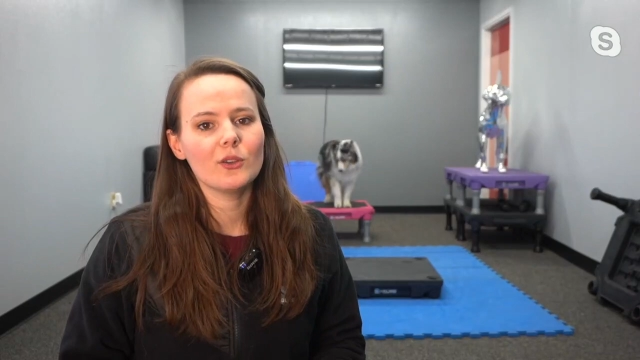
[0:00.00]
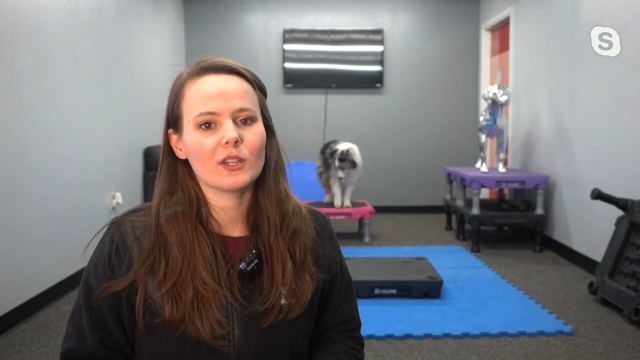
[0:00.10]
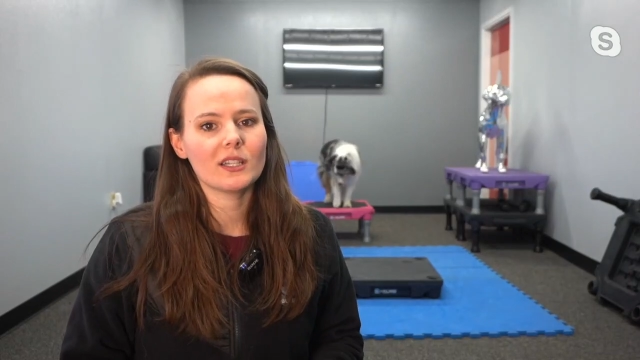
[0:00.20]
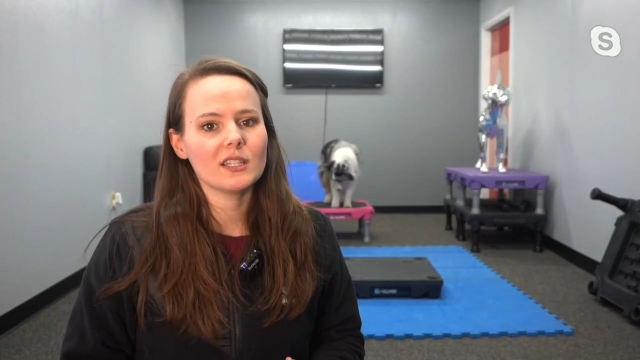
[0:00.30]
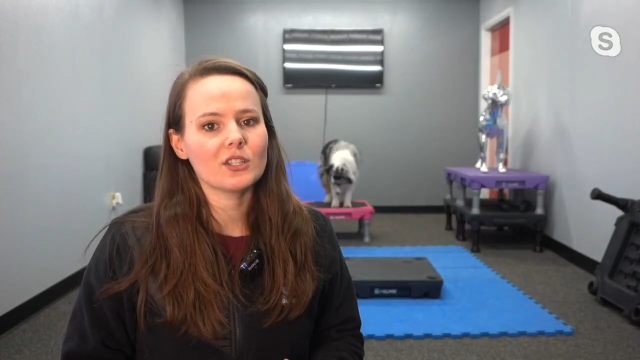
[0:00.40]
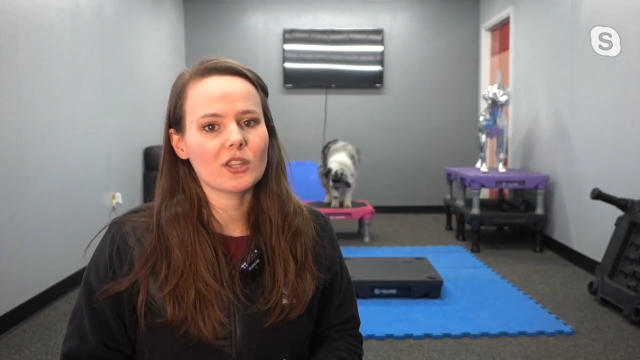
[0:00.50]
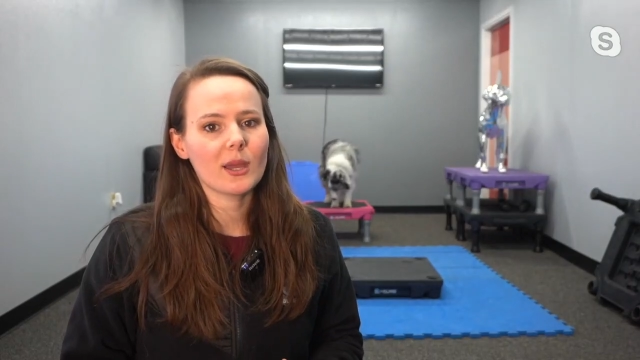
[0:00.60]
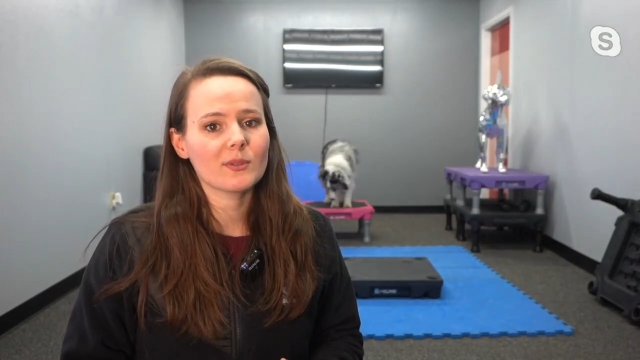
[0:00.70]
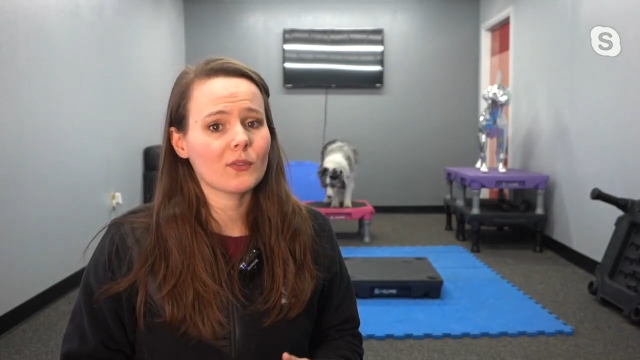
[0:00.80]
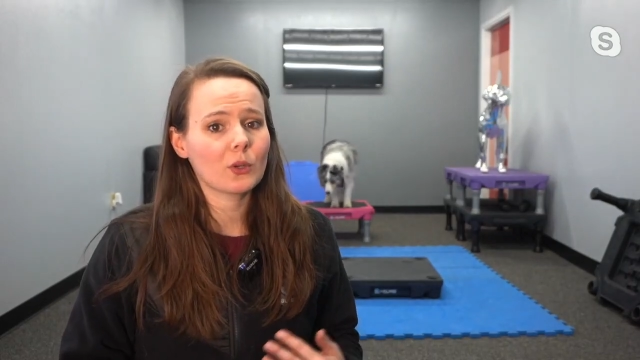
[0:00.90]
you can teach
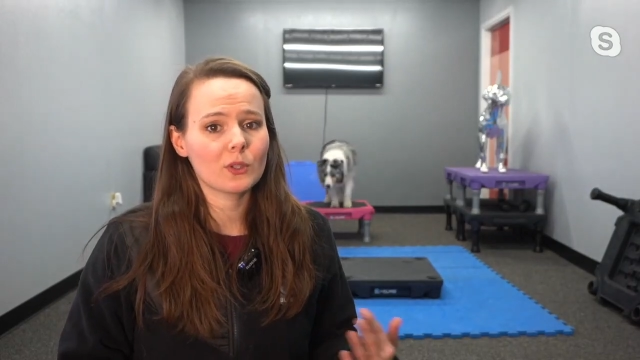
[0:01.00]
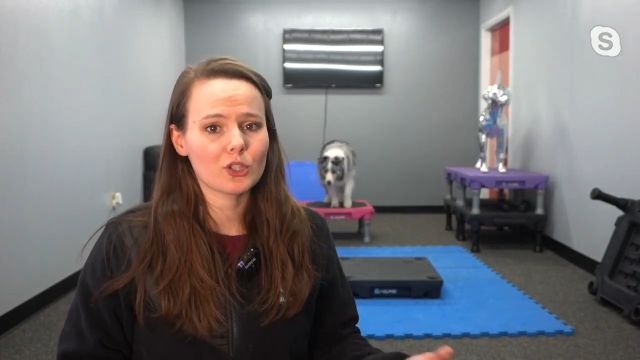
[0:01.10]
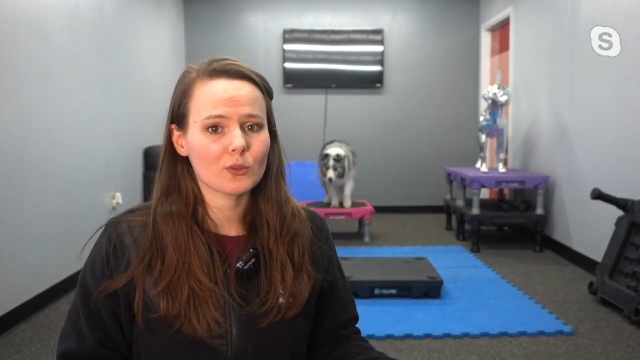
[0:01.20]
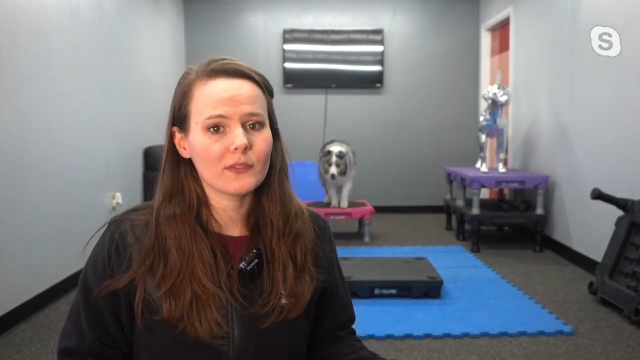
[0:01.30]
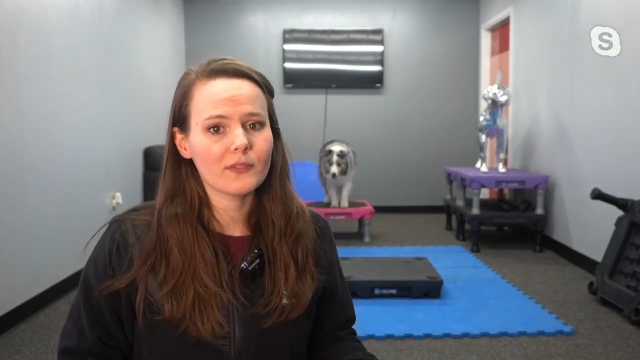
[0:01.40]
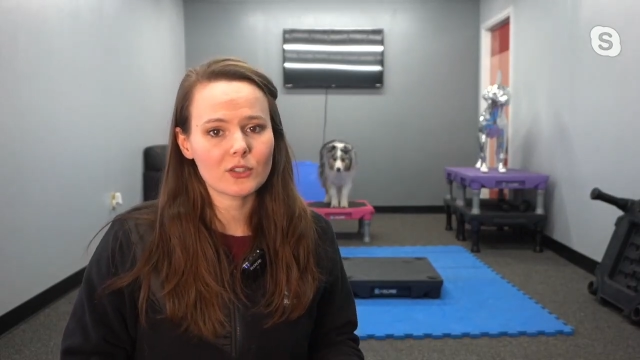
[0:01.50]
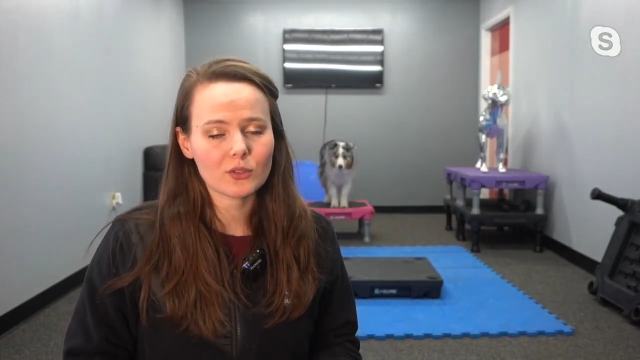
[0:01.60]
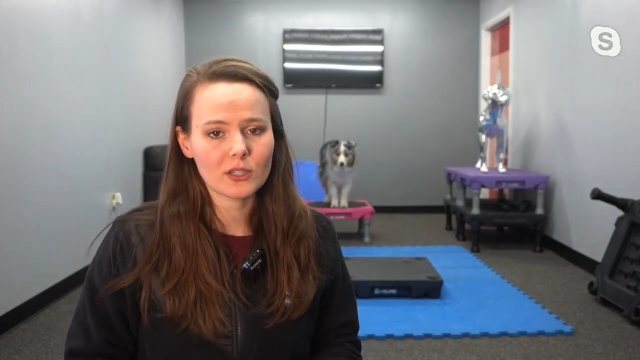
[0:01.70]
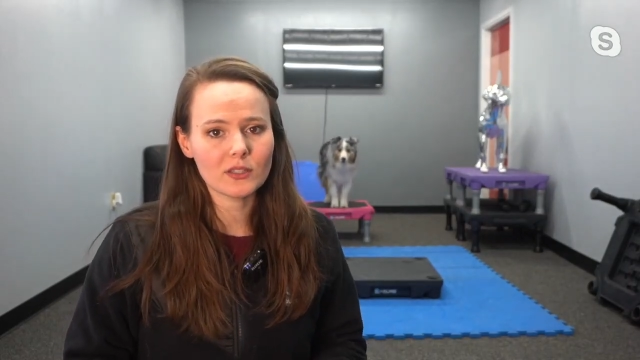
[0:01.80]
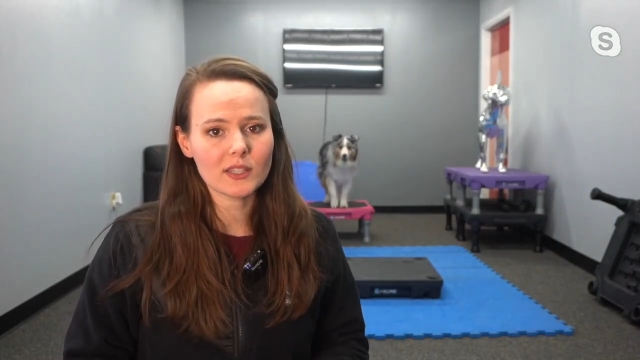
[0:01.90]
them different retrieving
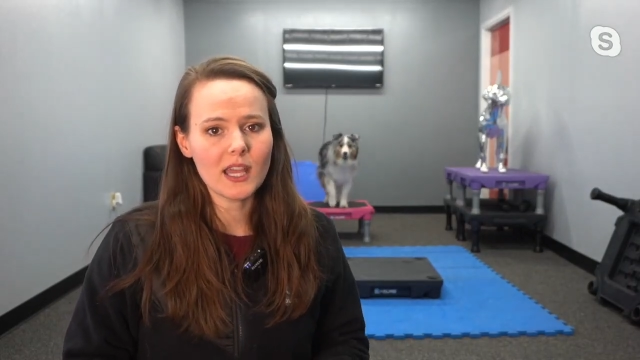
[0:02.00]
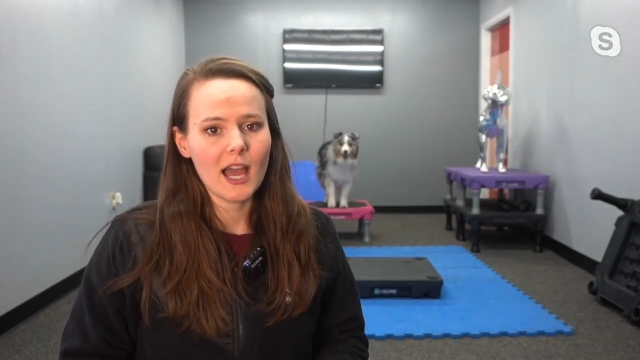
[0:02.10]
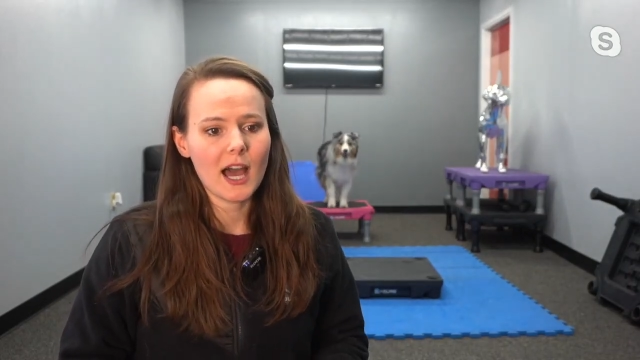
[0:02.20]
drills,